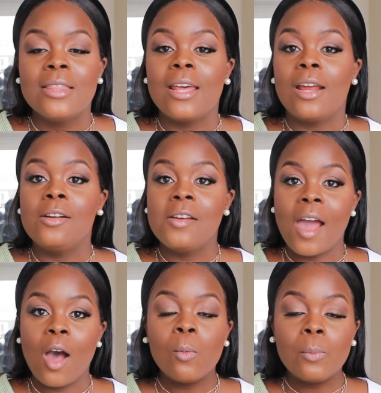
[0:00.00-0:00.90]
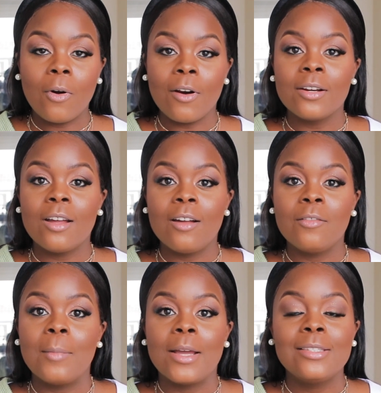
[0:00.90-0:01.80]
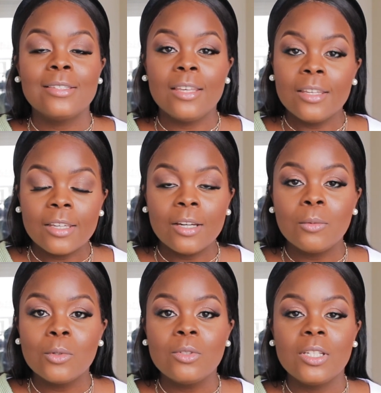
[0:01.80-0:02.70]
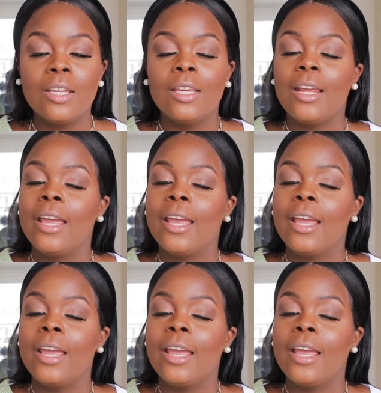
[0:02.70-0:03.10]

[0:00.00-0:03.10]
that are now part of my skincare routine,